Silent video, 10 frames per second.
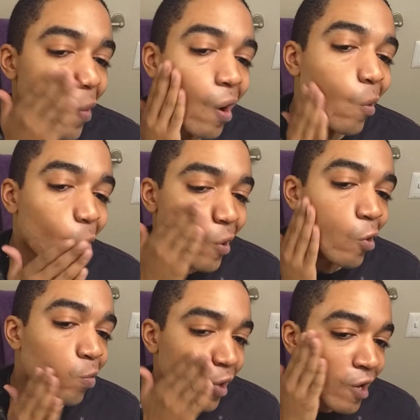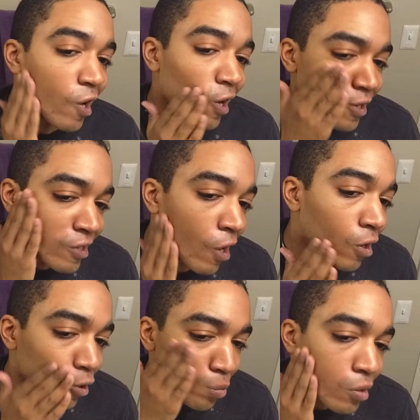I would hope that it dies down a
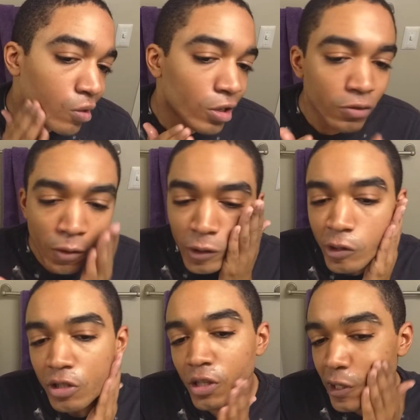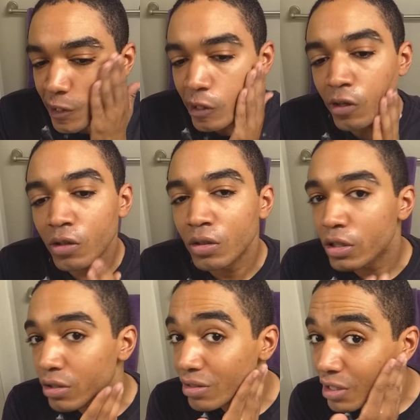little bit as far as the,
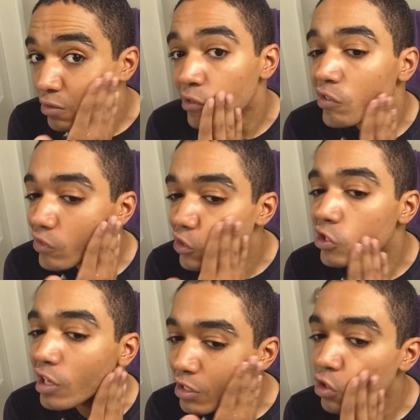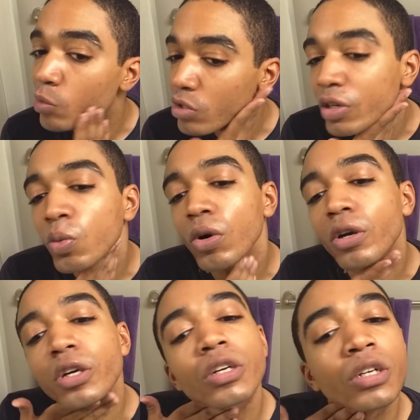you can see it's very, very shiny. It's almost like
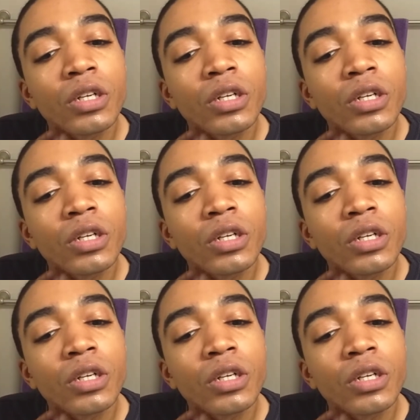water.